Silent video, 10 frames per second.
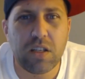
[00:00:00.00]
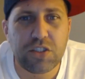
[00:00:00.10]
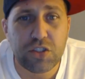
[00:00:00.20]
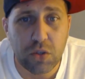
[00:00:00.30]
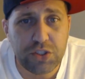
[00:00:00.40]

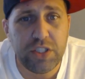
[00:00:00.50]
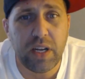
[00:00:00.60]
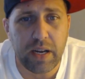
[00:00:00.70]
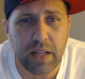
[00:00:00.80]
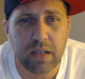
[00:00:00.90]

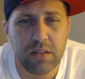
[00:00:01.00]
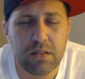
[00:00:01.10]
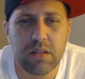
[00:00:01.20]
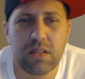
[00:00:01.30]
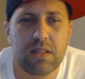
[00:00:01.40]
Associating
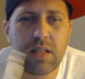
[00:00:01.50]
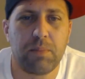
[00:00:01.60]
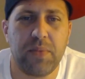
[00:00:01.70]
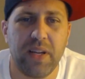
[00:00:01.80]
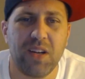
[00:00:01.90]

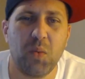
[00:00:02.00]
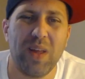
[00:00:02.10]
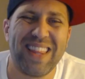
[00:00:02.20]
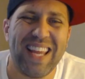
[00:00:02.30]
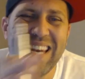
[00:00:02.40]
something
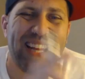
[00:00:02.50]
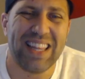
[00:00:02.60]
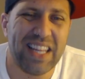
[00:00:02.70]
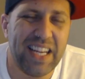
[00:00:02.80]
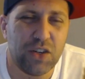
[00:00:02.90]
with an
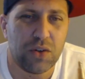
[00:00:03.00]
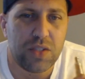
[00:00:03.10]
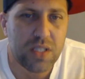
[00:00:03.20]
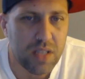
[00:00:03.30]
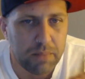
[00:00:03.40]

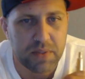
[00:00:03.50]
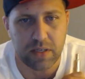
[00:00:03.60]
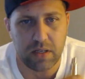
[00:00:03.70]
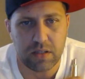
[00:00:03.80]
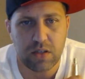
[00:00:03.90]
illegal
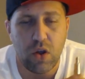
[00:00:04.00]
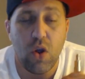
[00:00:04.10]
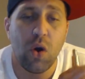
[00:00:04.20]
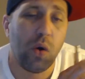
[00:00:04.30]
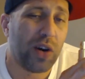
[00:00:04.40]
substance
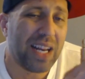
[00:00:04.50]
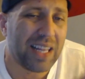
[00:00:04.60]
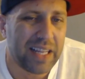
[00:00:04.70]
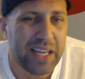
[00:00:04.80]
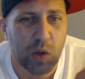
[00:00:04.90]
or
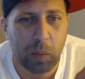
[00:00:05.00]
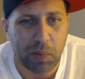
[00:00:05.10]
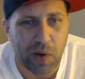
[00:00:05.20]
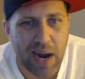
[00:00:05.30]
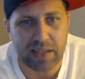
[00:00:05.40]
illegal
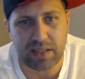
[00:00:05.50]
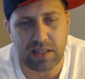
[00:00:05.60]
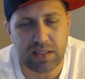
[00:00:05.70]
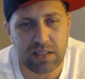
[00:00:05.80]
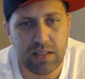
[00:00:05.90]

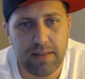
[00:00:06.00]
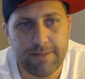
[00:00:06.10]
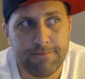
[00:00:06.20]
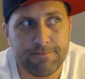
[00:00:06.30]
practice,